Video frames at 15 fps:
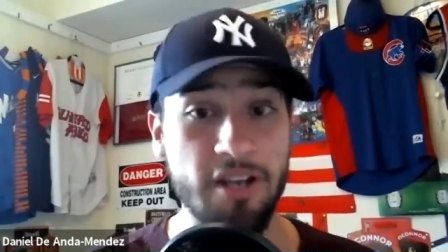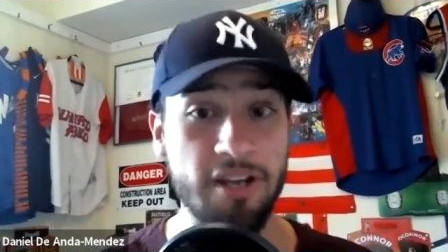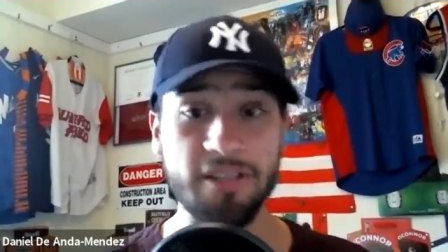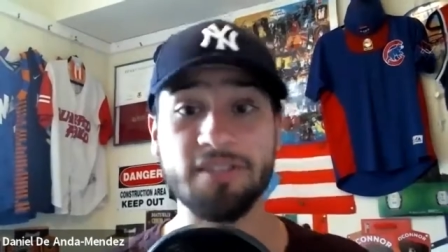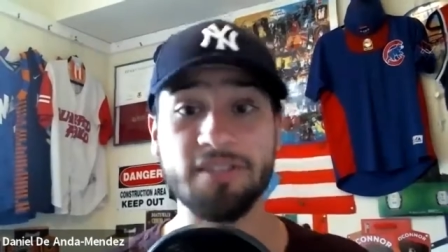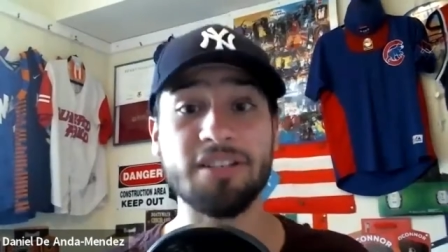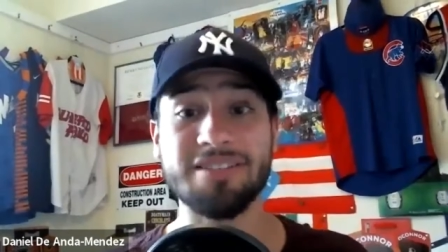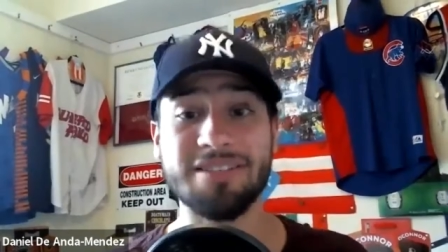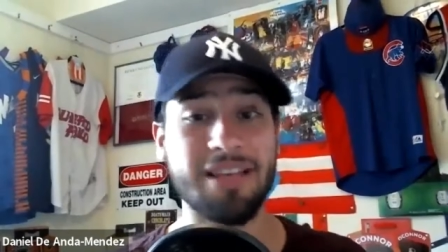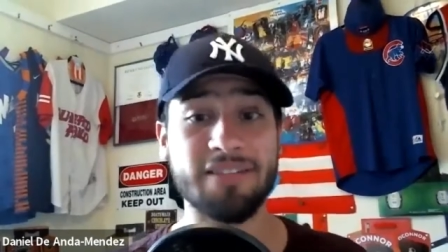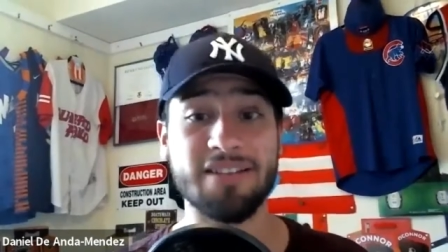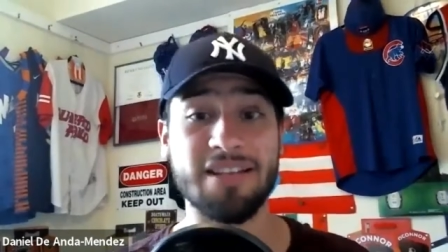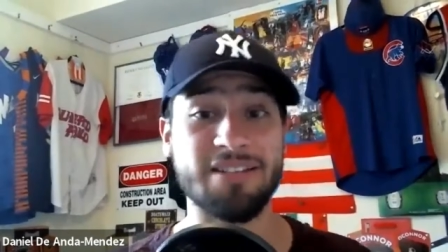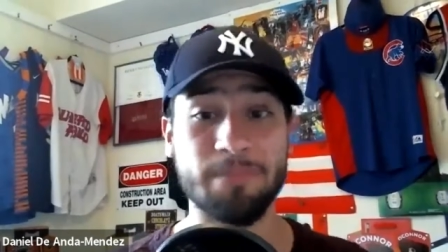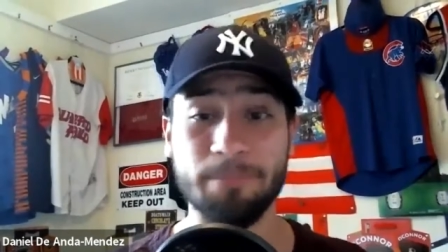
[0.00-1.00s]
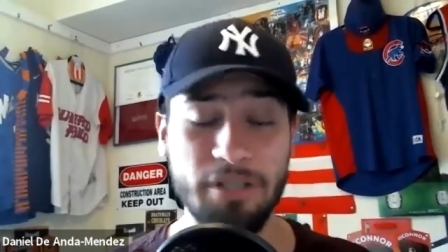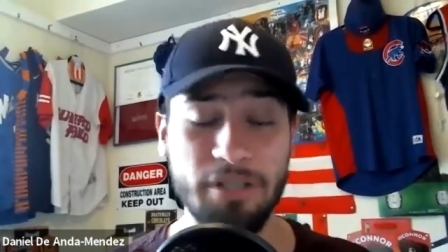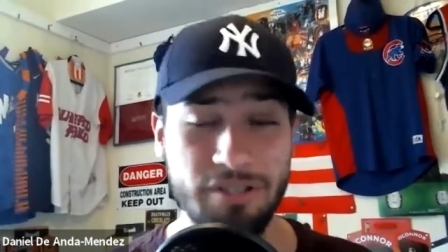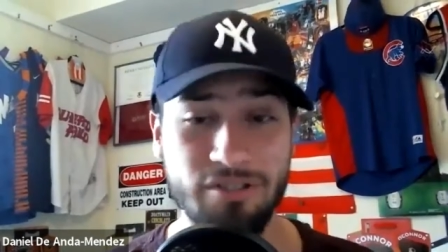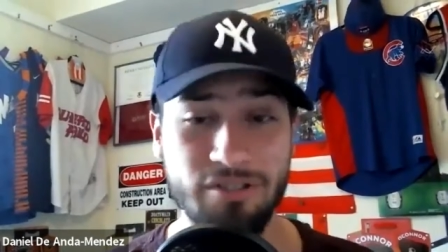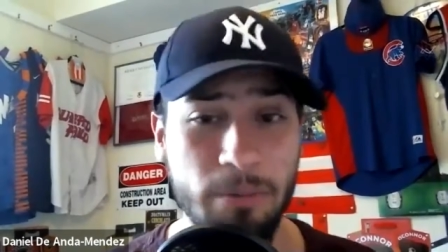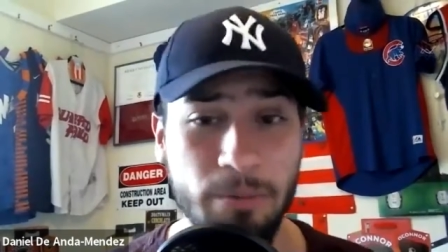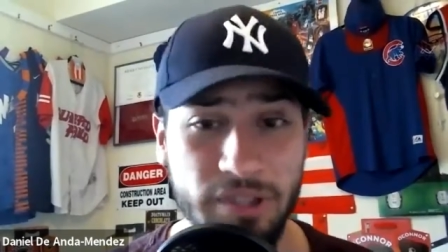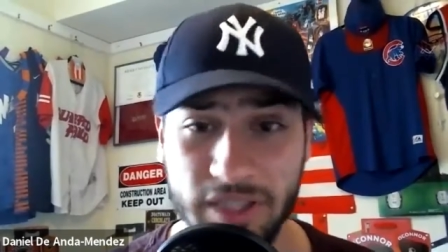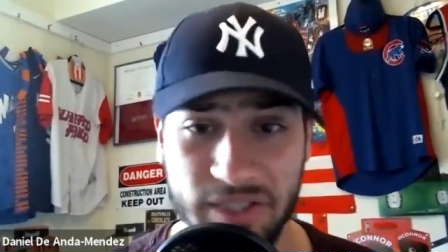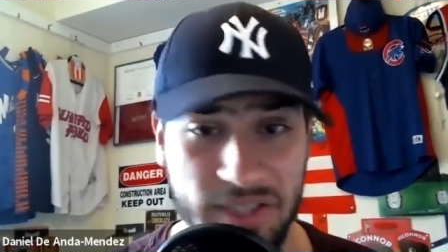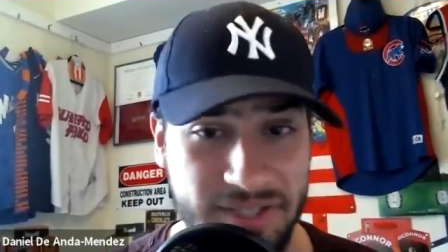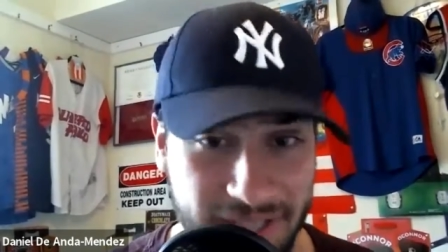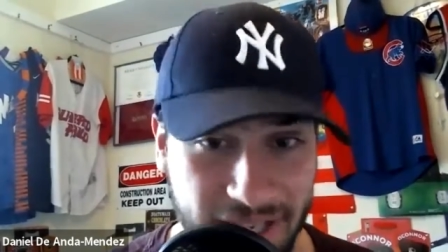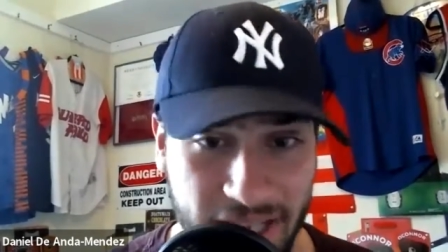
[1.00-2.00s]
He's going to get as much
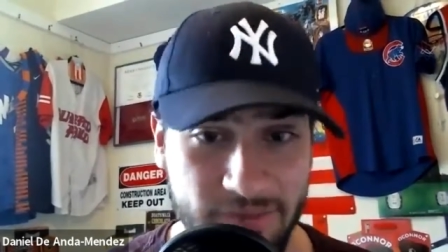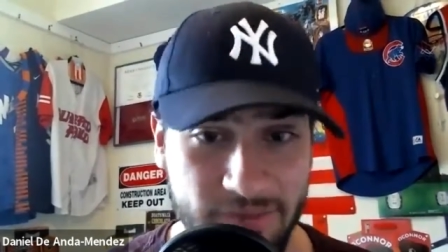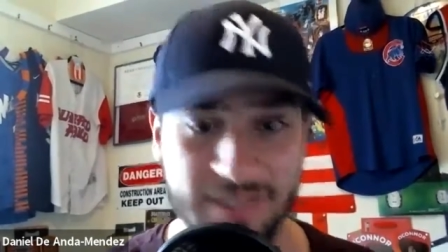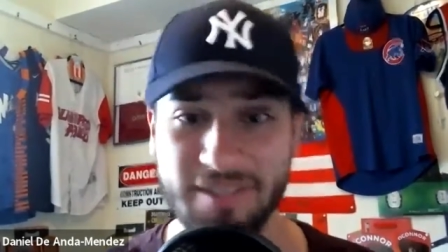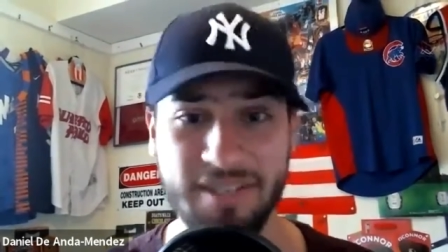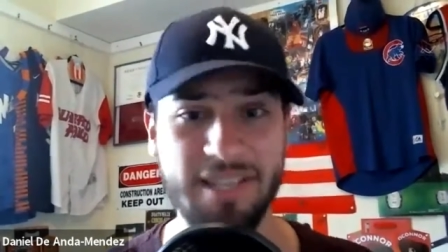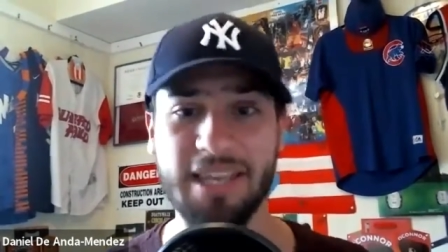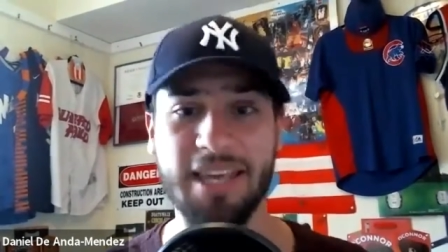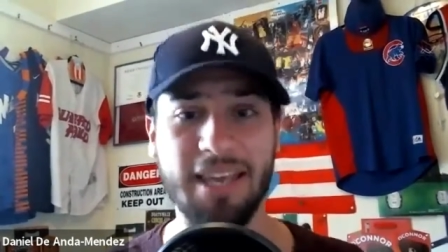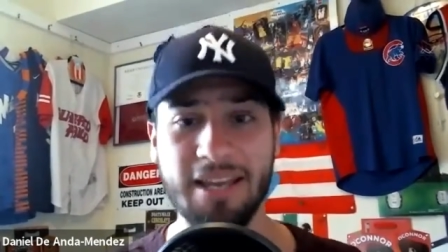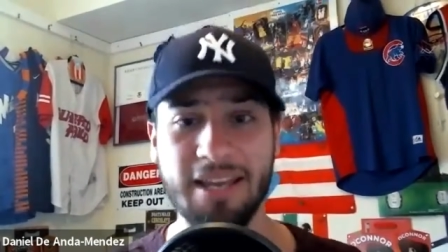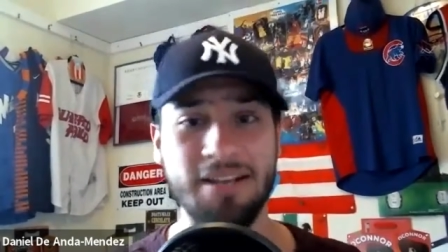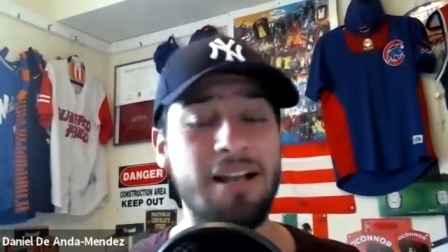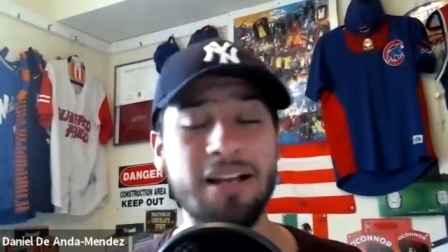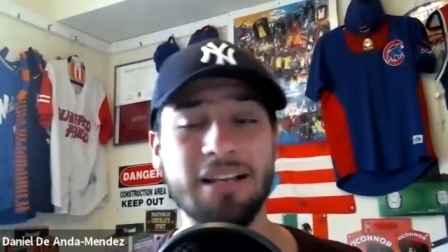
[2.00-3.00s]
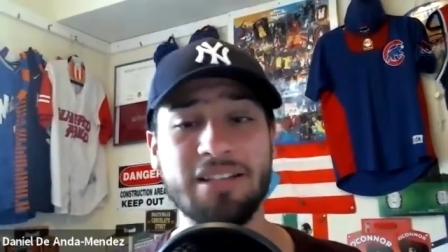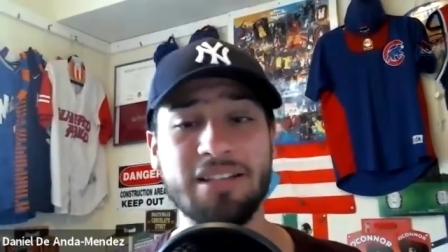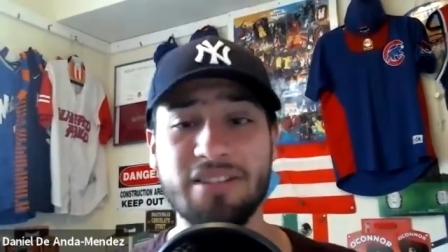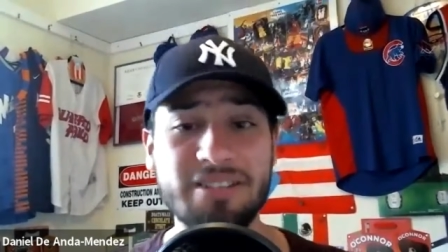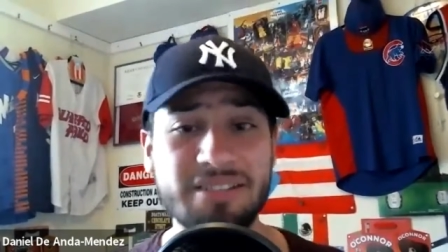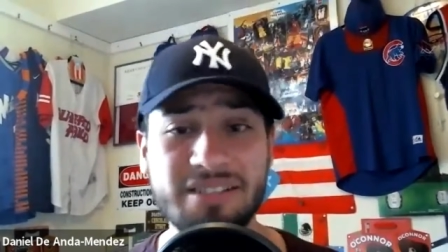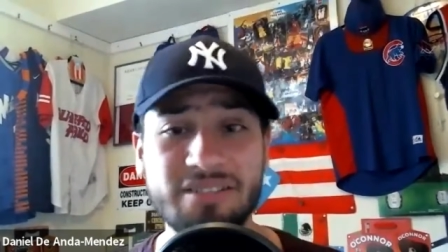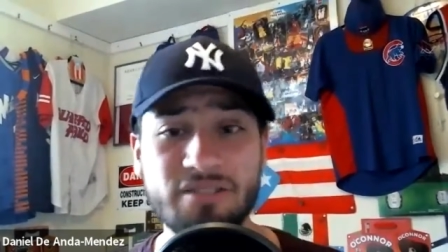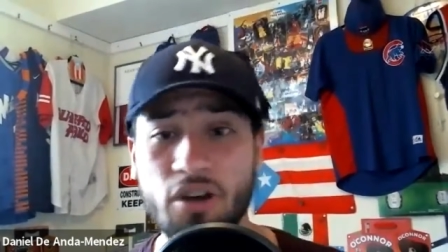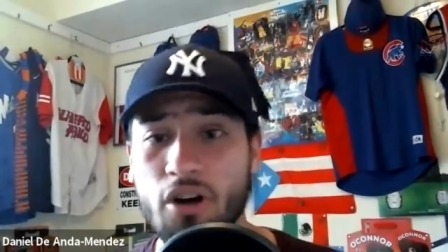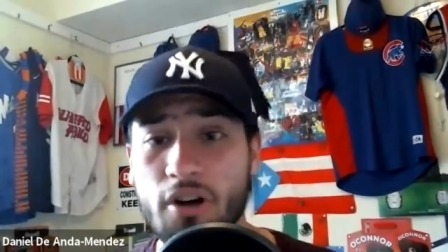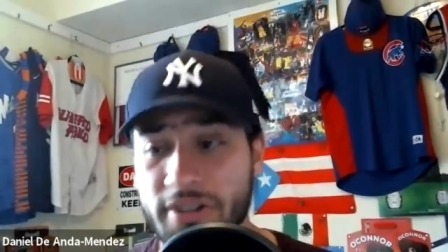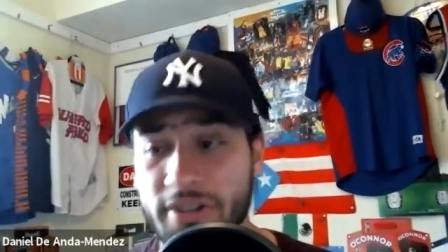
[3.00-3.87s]
double-digit saves as he can. He does this all